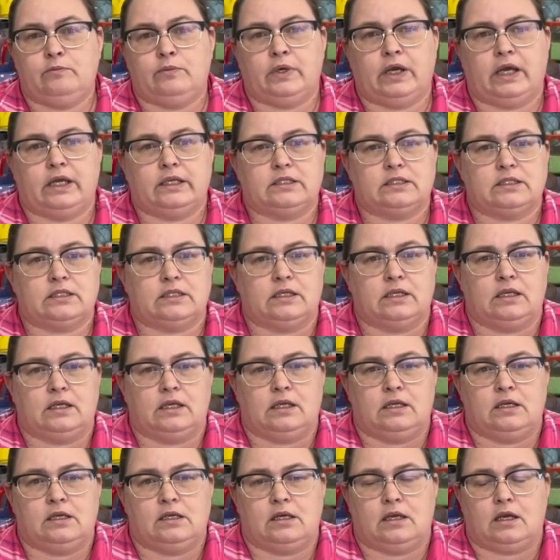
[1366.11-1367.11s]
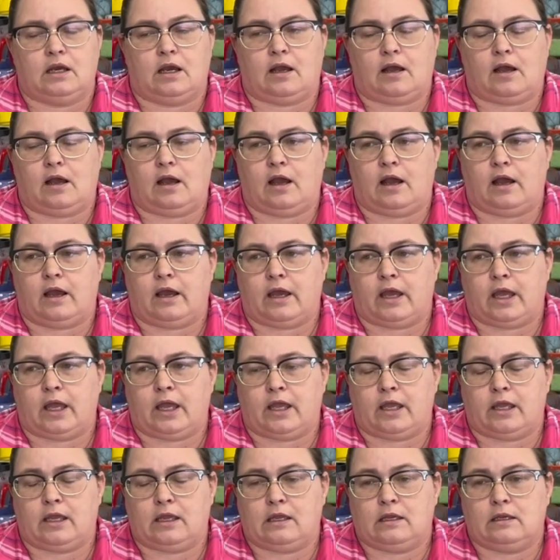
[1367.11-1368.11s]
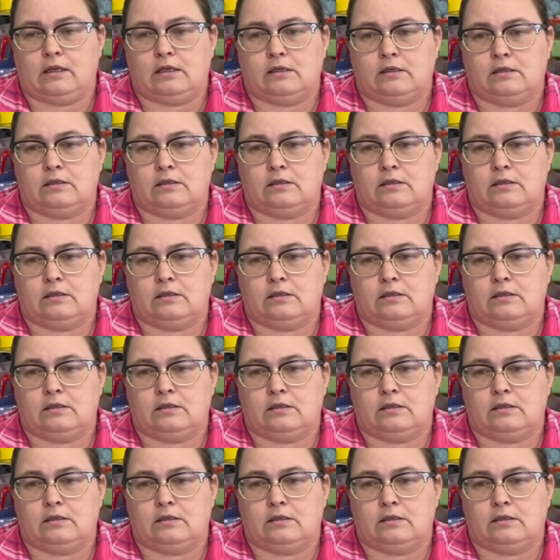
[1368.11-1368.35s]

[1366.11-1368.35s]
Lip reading: but I